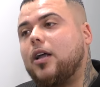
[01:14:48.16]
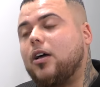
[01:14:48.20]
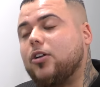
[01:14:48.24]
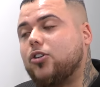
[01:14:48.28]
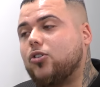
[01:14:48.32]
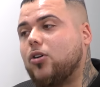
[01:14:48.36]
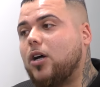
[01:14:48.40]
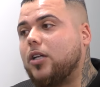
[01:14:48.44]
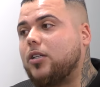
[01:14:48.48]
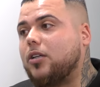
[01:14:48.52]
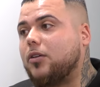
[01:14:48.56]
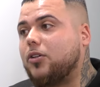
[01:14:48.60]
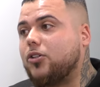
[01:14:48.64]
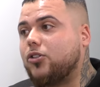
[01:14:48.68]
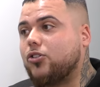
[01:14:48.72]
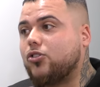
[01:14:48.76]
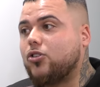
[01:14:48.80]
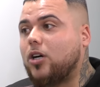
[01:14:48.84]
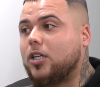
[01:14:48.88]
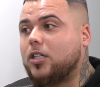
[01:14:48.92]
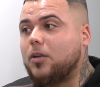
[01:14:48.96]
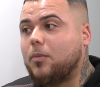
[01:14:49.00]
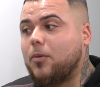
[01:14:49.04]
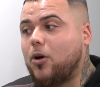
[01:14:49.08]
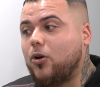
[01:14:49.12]
and I try to
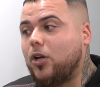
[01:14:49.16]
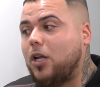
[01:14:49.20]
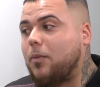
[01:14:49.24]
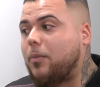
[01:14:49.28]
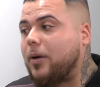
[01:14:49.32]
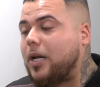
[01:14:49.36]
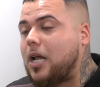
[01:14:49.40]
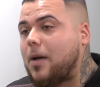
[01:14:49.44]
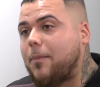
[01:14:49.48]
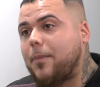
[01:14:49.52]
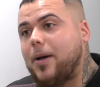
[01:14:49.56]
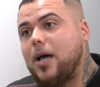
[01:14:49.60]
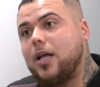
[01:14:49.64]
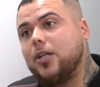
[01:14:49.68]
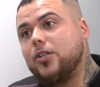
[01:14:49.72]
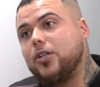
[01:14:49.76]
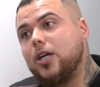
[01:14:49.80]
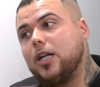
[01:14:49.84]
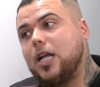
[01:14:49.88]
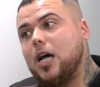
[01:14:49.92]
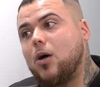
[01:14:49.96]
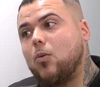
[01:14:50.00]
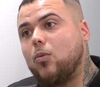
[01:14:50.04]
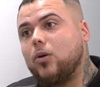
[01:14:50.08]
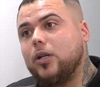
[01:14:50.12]
try to only bring that bad
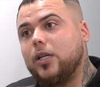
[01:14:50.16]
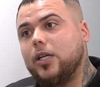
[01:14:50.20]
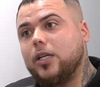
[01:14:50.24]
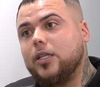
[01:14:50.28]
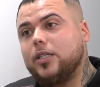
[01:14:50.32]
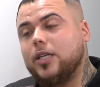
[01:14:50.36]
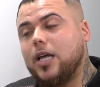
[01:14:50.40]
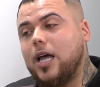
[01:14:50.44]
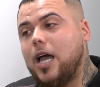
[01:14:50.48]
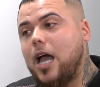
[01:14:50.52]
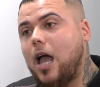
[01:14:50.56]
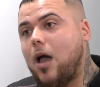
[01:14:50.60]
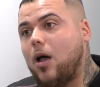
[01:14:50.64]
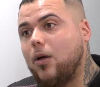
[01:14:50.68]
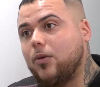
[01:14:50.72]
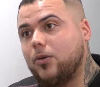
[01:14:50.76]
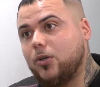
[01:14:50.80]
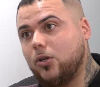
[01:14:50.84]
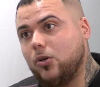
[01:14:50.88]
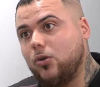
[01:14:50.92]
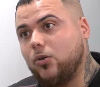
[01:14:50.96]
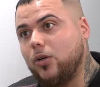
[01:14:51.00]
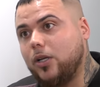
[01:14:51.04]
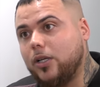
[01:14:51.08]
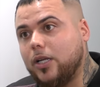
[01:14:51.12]
side out when it's
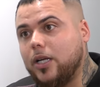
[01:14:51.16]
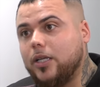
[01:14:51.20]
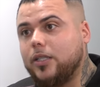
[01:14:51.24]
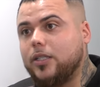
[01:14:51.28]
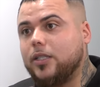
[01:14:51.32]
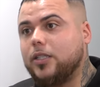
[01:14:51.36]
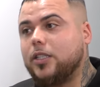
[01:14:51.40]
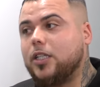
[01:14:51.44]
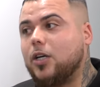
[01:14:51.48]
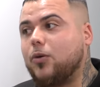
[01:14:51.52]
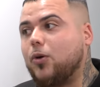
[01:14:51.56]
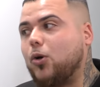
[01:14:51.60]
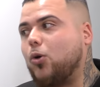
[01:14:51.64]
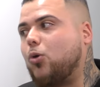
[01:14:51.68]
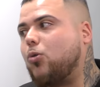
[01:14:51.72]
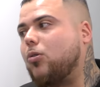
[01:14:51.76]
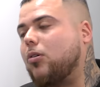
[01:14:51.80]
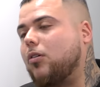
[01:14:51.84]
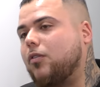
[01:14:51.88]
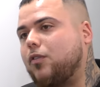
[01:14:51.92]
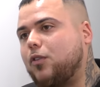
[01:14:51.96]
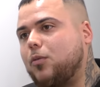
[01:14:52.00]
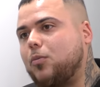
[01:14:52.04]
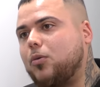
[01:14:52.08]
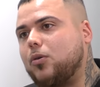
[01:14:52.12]
absolutely necessary or
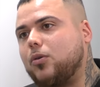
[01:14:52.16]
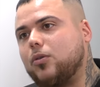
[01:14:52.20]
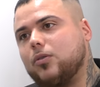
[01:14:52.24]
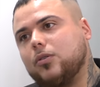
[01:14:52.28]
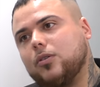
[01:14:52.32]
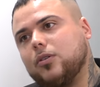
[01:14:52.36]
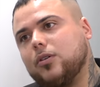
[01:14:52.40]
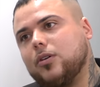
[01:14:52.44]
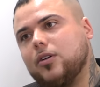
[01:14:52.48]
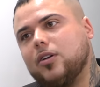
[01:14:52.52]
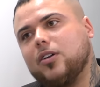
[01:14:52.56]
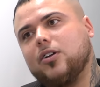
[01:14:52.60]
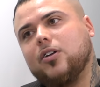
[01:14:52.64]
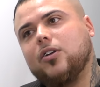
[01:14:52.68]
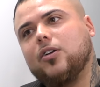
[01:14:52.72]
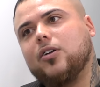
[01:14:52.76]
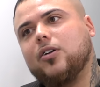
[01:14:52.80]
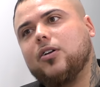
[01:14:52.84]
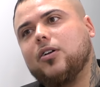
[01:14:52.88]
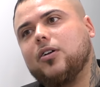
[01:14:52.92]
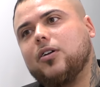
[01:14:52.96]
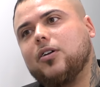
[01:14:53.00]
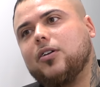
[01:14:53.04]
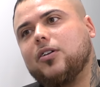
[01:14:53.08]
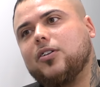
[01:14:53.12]
at football.
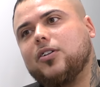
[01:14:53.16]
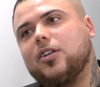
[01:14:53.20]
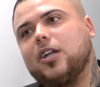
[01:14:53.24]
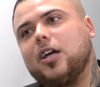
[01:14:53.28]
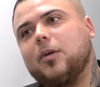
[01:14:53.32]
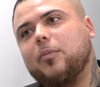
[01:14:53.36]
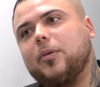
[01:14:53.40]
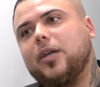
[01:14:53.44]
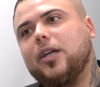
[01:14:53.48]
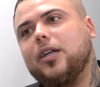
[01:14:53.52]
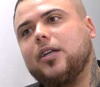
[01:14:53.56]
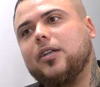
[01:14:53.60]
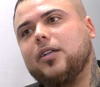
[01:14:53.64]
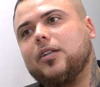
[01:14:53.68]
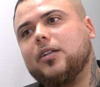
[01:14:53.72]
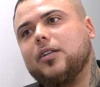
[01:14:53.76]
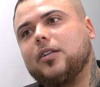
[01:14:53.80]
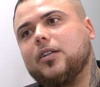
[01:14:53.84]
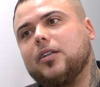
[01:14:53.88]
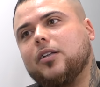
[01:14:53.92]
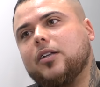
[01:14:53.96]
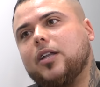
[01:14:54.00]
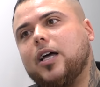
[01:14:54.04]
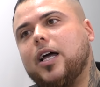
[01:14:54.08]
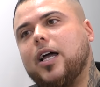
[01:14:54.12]
Do yeah. you know what I mean?
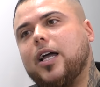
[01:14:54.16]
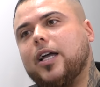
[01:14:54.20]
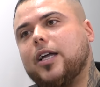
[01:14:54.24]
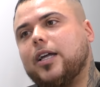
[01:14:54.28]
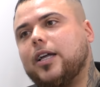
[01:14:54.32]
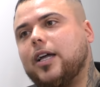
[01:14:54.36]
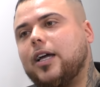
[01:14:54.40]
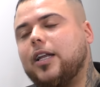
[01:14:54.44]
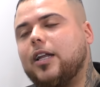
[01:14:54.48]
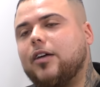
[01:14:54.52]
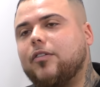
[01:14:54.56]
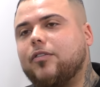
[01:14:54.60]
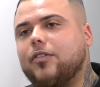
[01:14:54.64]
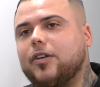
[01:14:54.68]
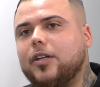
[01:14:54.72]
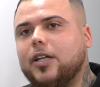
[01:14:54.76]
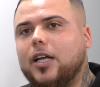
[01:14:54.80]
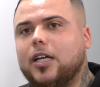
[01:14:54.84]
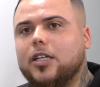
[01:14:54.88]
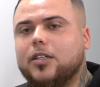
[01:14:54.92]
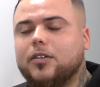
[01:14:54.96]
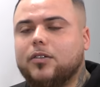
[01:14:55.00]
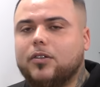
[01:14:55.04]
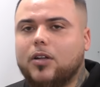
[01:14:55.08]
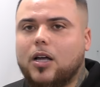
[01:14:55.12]
Like, and I think
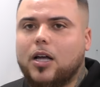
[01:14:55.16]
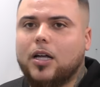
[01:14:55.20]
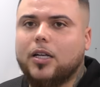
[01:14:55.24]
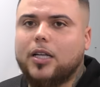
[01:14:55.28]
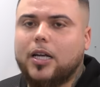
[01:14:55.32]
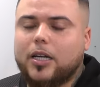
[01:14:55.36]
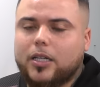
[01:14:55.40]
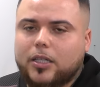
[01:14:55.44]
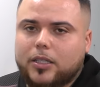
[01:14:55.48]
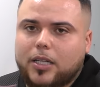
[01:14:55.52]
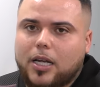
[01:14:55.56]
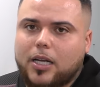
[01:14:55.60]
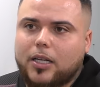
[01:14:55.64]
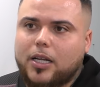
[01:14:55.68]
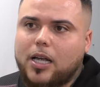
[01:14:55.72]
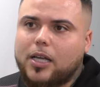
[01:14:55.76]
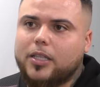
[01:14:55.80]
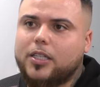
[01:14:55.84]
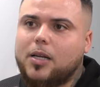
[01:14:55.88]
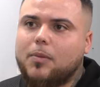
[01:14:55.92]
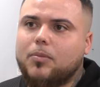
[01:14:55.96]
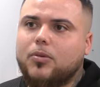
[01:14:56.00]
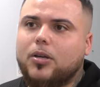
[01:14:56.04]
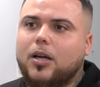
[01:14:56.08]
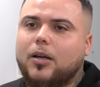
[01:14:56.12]
that's like that, that, that
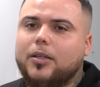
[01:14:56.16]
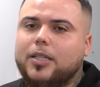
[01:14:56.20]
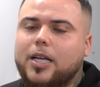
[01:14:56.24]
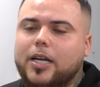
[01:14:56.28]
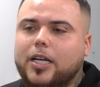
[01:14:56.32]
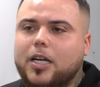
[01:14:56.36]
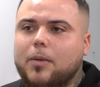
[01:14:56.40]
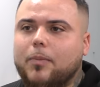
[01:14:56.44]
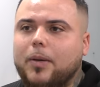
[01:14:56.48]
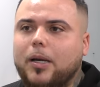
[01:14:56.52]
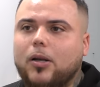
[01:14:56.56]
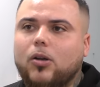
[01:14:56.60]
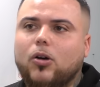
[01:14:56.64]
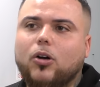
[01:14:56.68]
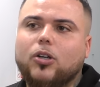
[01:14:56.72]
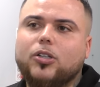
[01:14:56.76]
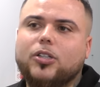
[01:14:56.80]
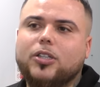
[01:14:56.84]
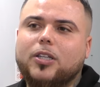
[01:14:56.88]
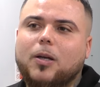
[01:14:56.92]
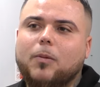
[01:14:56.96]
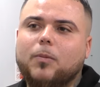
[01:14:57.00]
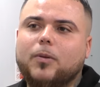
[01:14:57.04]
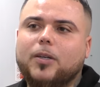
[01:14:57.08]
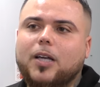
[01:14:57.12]
sometimes that can be
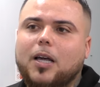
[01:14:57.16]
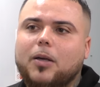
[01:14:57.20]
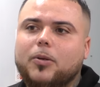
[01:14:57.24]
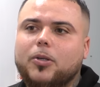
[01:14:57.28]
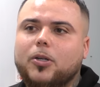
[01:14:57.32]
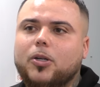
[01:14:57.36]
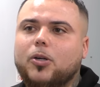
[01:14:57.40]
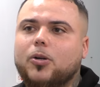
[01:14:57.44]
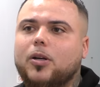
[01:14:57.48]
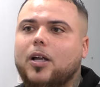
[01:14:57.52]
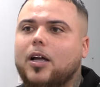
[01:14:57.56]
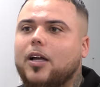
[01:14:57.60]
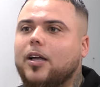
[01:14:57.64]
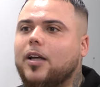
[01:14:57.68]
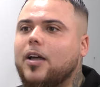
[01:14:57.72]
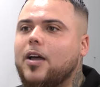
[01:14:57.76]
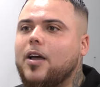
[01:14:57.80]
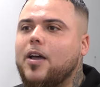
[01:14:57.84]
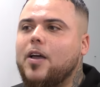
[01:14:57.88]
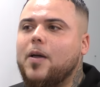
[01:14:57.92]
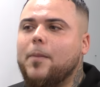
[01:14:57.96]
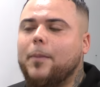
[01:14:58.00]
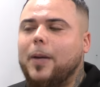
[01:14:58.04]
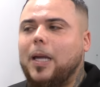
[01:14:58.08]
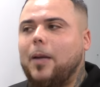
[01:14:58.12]
lost. Sometimes you know, like
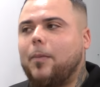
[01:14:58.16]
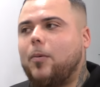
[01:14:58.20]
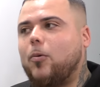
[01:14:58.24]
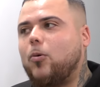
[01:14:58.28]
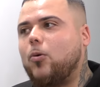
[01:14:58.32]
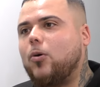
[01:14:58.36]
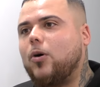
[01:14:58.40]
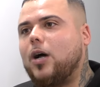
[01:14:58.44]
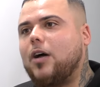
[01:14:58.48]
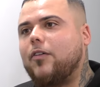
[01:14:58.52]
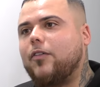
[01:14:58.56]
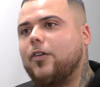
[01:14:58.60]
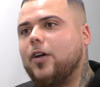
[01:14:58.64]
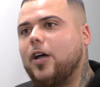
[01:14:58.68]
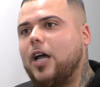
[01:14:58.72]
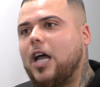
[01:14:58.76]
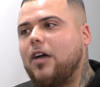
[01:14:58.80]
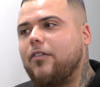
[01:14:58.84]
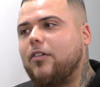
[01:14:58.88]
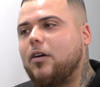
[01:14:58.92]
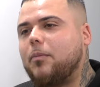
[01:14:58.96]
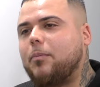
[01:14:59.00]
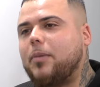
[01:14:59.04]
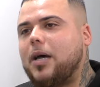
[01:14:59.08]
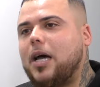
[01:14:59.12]
people will have a,
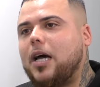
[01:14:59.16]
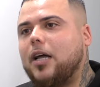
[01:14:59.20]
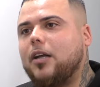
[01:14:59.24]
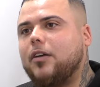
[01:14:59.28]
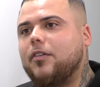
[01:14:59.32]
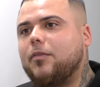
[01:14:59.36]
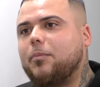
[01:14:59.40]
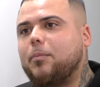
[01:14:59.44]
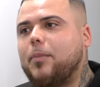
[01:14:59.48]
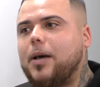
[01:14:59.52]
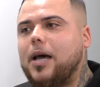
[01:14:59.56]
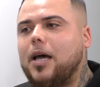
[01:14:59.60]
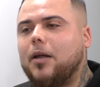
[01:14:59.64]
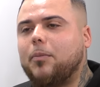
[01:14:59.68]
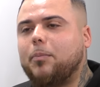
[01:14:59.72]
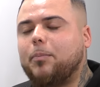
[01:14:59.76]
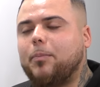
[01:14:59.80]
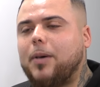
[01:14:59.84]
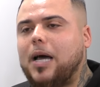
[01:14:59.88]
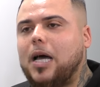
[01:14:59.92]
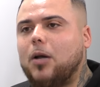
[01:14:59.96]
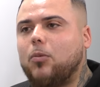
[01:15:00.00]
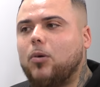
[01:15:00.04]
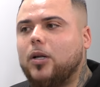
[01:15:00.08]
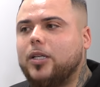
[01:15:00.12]
have a bad bad
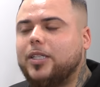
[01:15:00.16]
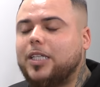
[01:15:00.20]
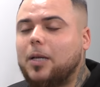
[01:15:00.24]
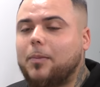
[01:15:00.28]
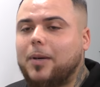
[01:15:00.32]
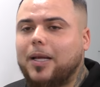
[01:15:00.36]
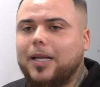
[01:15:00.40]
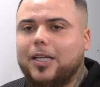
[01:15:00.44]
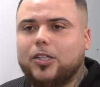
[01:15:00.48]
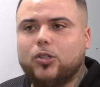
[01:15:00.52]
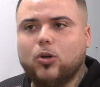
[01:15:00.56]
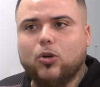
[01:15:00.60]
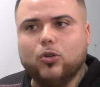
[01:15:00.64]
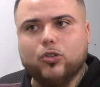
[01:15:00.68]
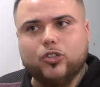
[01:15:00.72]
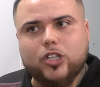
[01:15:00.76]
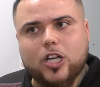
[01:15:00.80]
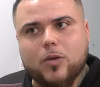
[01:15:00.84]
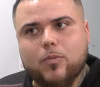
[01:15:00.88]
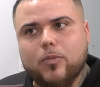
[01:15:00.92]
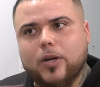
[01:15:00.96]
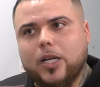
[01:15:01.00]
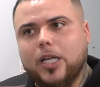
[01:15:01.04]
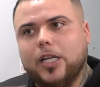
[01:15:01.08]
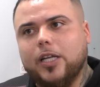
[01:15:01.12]
bad word to say, about this
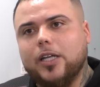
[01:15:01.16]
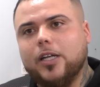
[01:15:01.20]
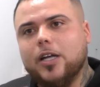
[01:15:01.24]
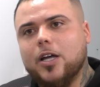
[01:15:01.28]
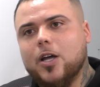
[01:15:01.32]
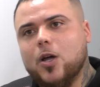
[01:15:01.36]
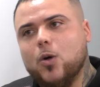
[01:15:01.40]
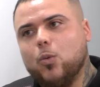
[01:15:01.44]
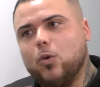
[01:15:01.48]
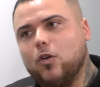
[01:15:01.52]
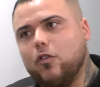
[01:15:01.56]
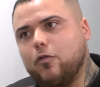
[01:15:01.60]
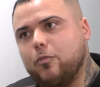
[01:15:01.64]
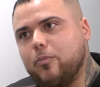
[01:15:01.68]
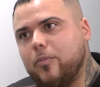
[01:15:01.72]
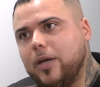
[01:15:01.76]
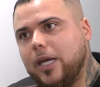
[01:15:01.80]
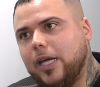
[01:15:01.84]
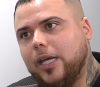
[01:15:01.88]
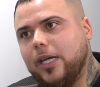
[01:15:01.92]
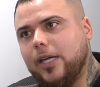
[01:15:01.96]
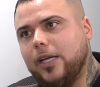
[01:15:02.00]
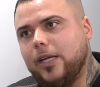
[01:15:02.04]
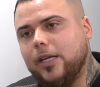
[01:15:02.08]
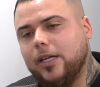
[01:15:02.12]
generally with
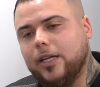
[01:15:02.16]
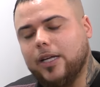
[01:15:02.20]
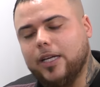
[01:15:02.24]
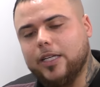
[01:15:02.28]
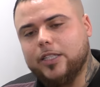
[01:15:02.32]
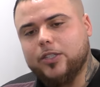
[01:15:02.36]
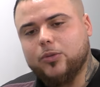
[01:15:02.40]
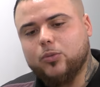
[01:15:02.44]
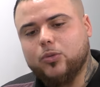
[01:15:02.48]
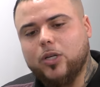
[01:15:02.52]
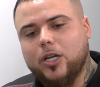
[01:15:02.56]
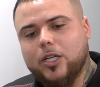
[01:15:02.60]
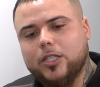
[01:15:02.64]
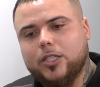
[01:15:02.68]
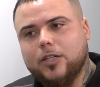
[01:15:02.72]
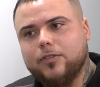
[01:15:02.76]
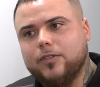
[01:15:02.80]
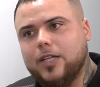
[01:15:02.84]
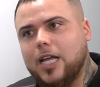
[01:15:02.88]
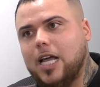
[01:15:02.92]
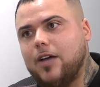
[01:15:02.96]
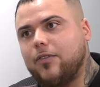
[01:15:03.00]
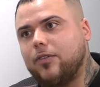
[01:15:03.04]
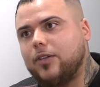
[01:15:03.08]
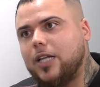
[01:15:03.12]
me. It's it's if
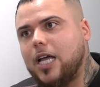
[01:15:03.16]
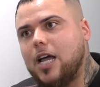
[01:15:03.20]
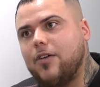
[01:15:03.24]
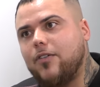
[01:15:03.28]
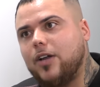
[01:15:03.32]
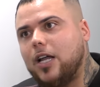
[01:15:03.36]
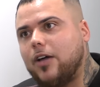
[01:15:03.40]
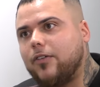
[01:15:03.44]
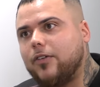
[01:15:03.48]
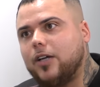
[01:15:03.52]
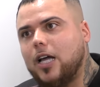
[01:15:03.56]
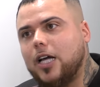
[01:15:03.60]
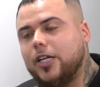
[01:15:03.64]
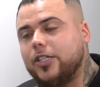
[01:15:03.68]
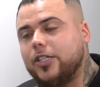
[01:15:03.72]
they have they haven't